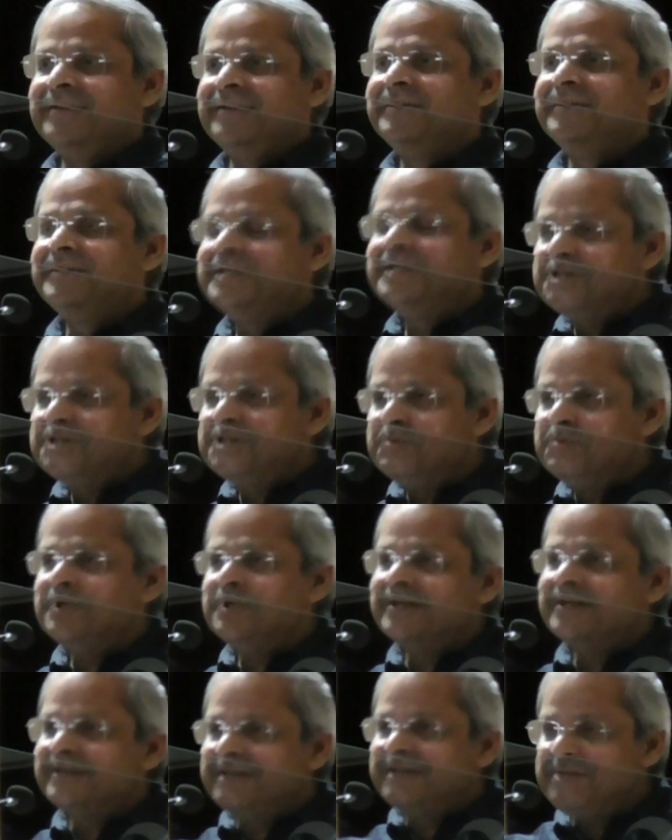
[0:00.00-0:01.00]

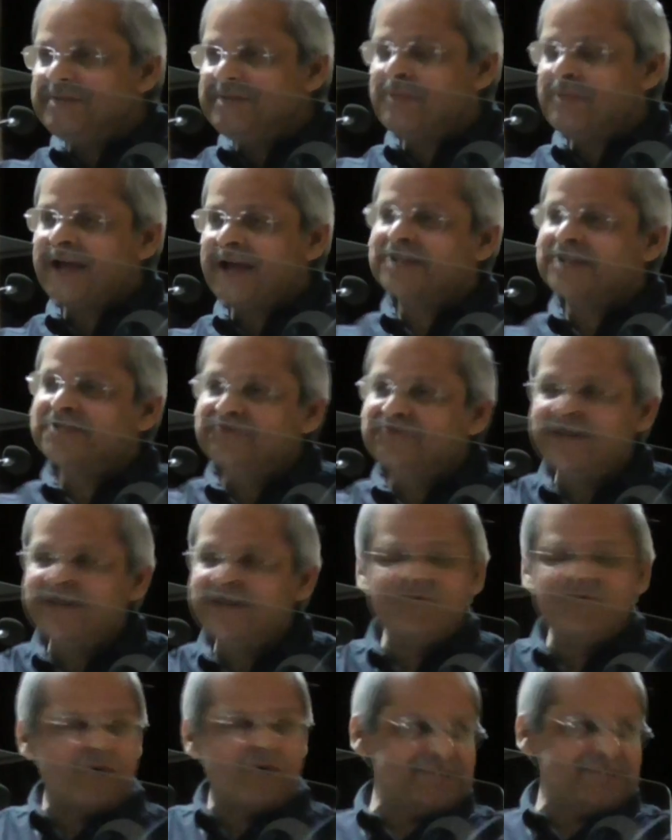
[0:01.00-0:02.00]
distributed tea packets free
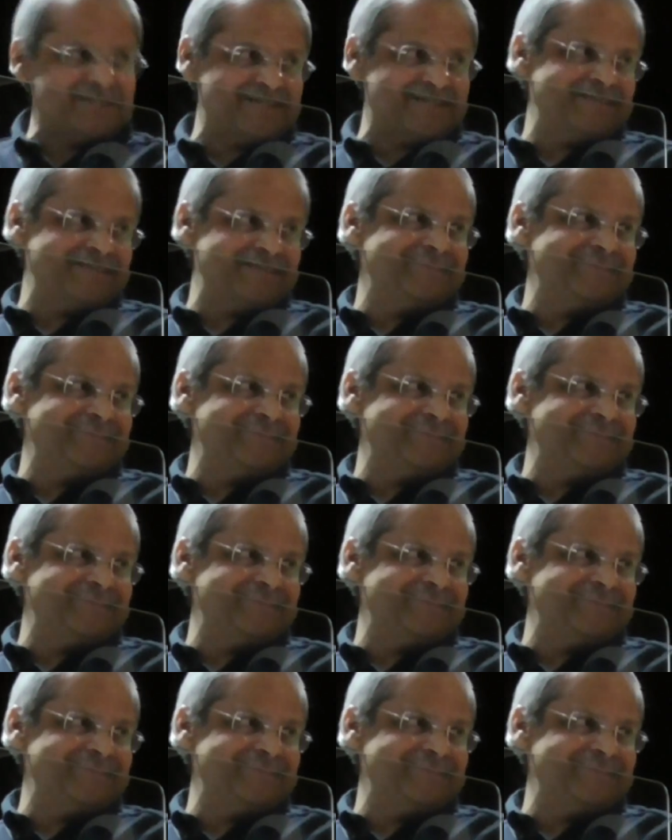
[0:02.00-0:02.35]
of cost.